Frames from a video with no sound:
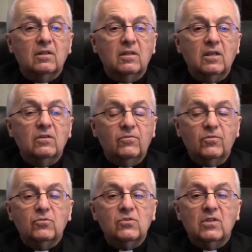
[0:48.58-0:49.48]
the
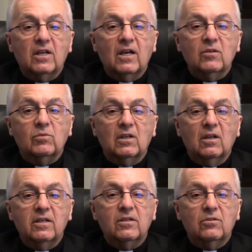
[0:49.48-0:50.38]
first thing I would
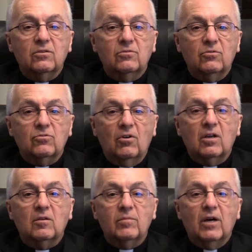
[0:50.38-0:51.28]
like to
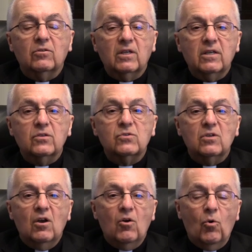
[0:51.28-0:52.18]
talk about is
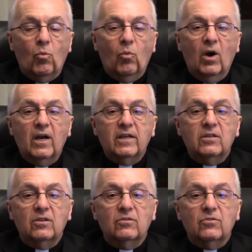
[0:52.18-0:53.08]
why
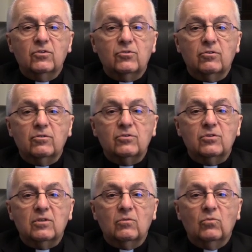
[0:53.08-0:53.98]
did the
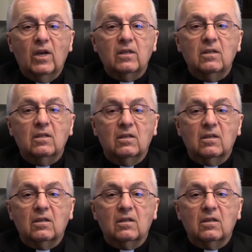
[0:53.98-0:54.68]
Church, when